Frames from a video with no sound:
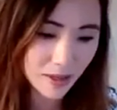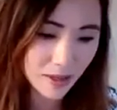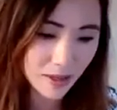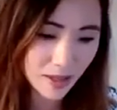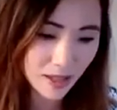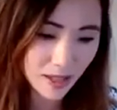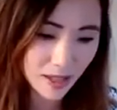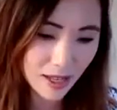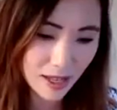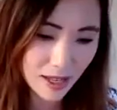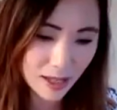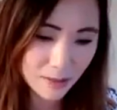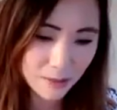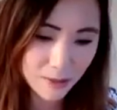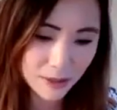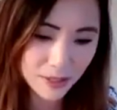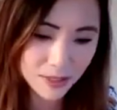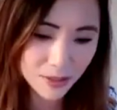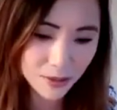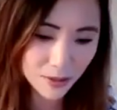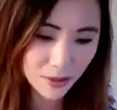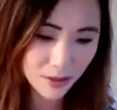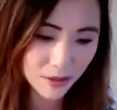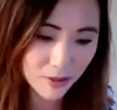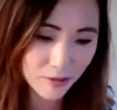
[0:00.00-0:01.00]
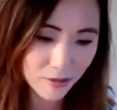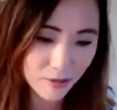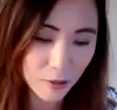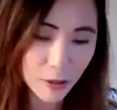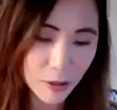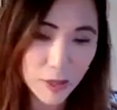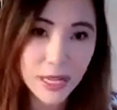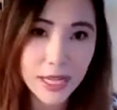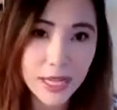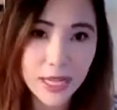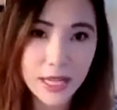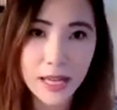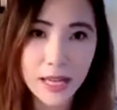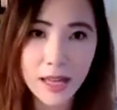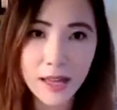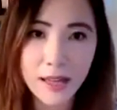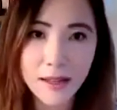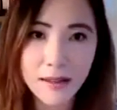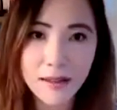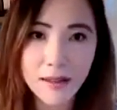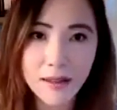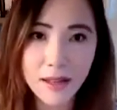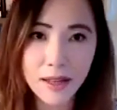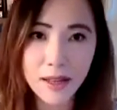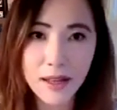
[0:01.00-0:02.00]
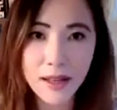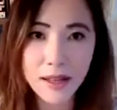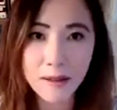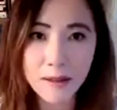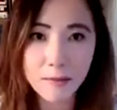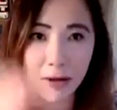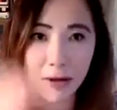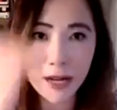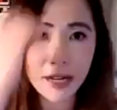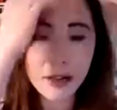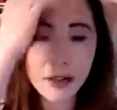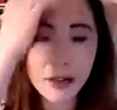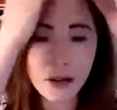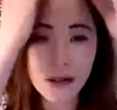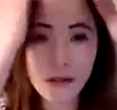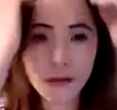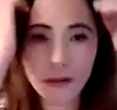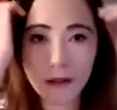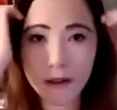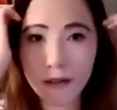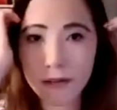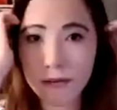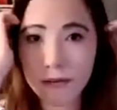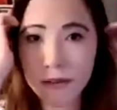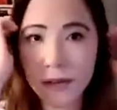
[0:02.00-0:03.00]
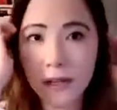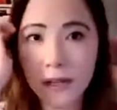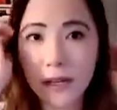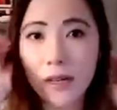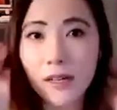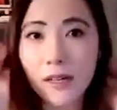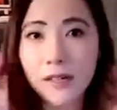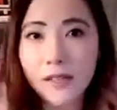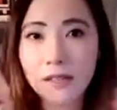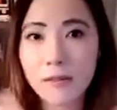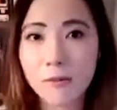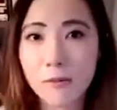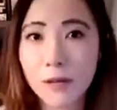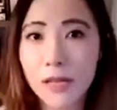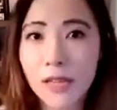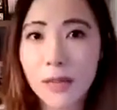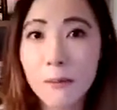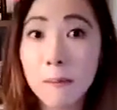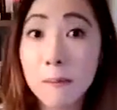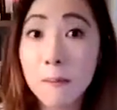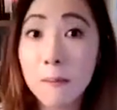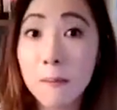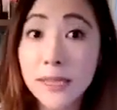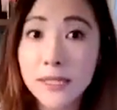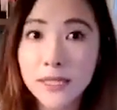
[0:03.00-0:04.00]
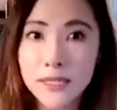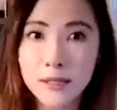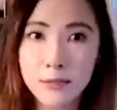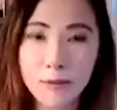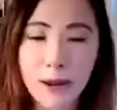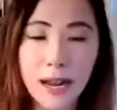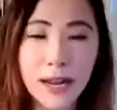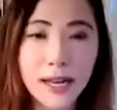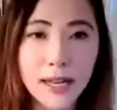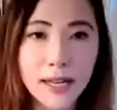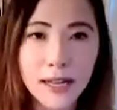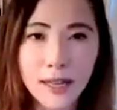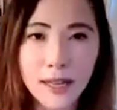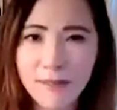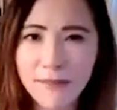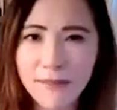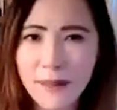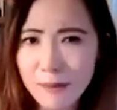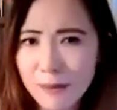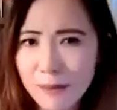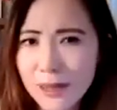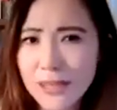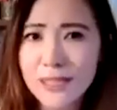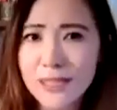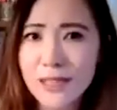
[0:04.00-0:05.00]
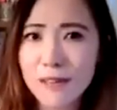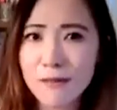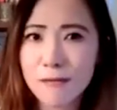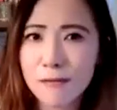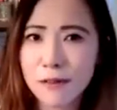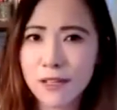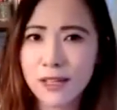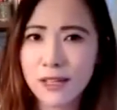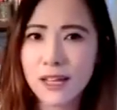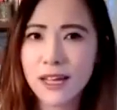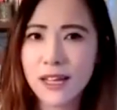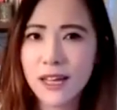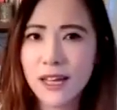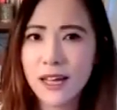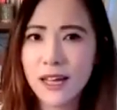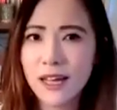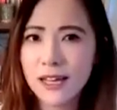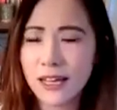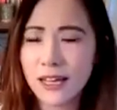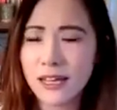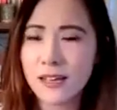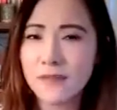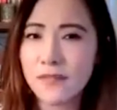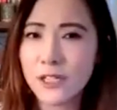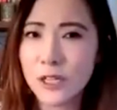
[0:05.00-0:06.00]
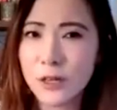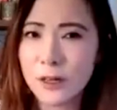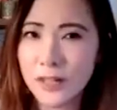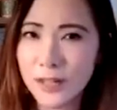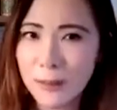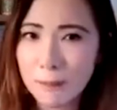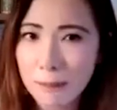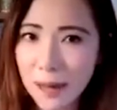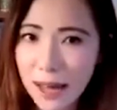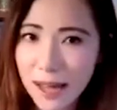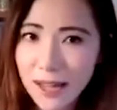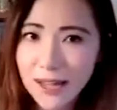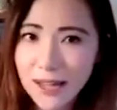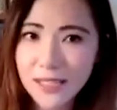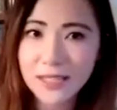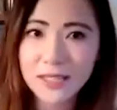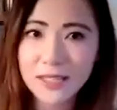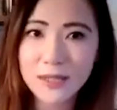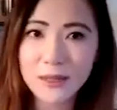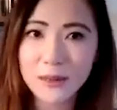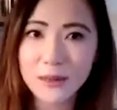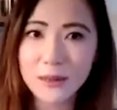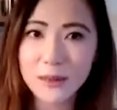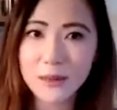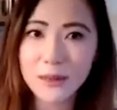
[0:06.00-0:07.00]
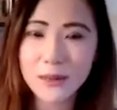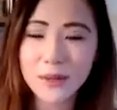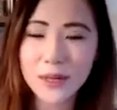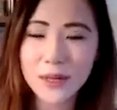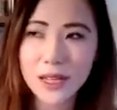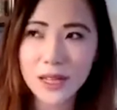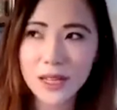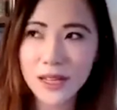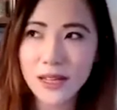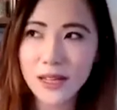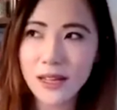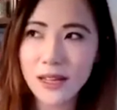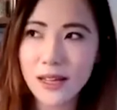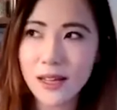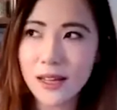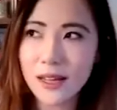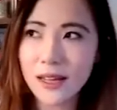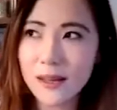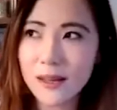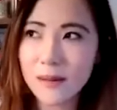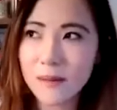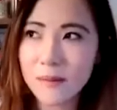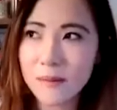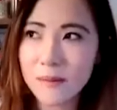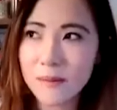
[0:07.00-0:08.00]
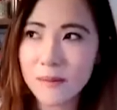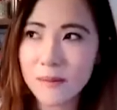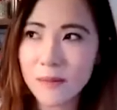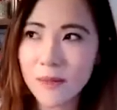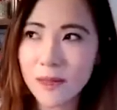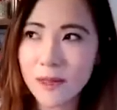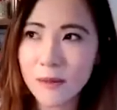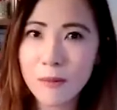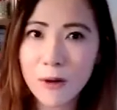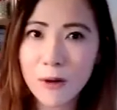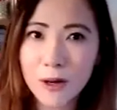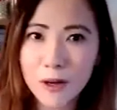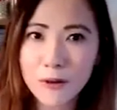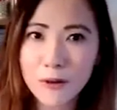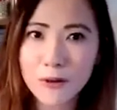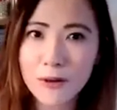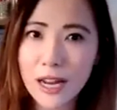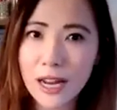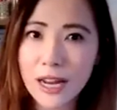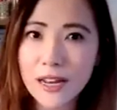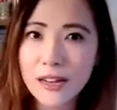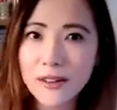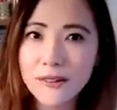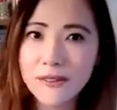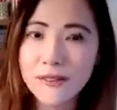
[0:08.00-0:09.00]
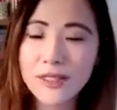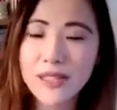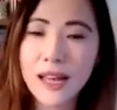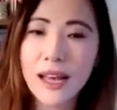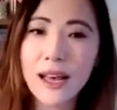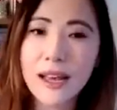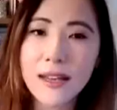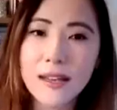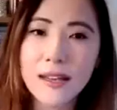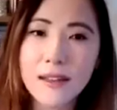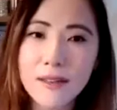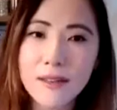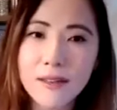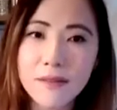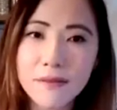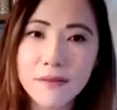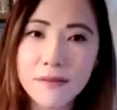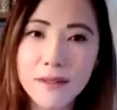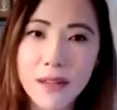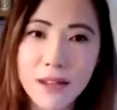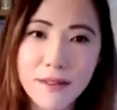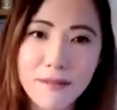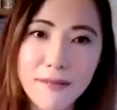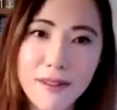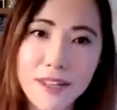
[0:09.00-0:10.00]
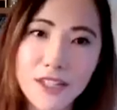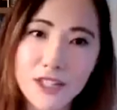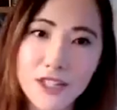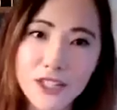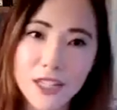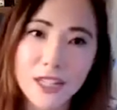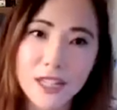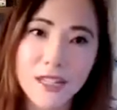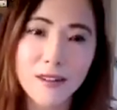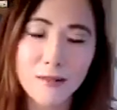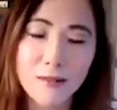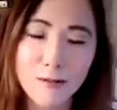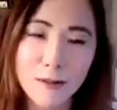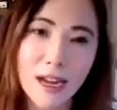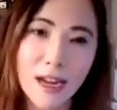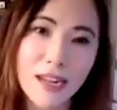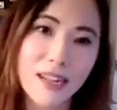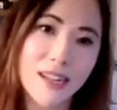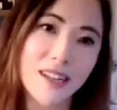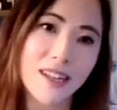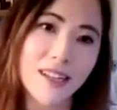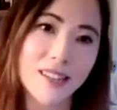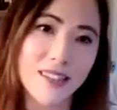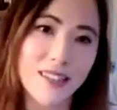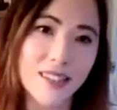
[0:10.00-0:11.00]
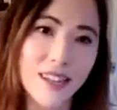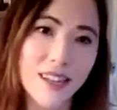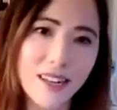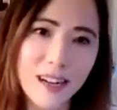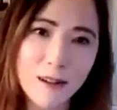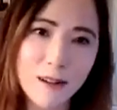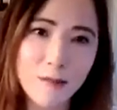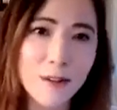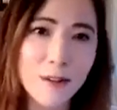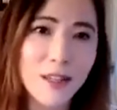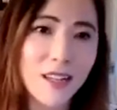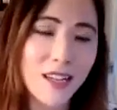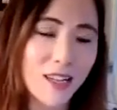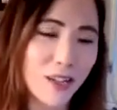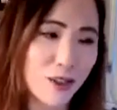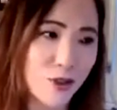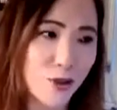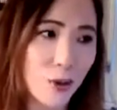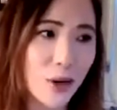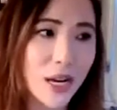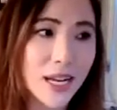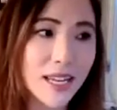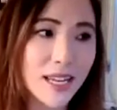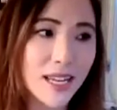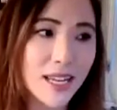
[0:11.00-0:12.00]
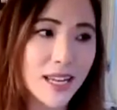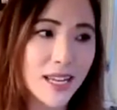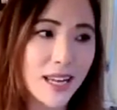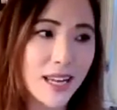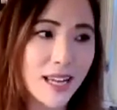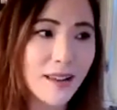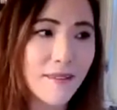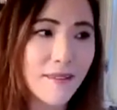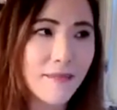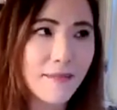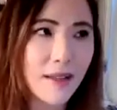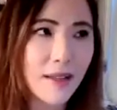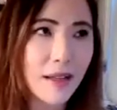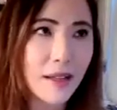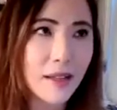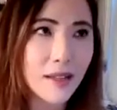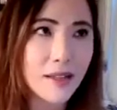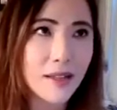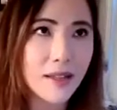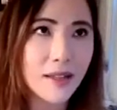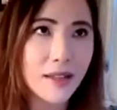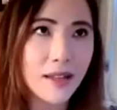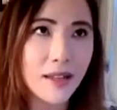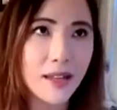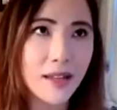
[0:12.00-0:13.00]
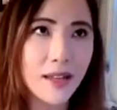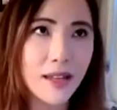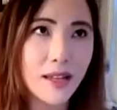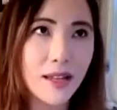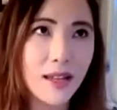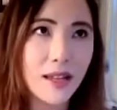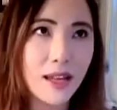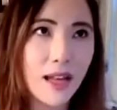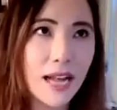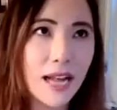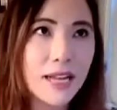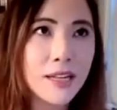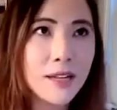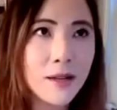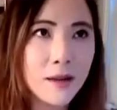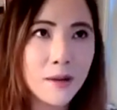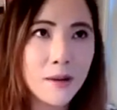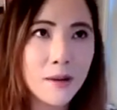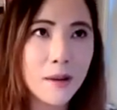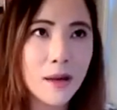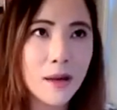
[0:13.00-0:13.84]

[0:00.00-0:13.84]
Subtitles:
had been sort of working in radio for a few years and really missed writing, I found myself really kind of turning back to the more creative side of nonfiction writing, and I really enjoyed it. And it felt, I know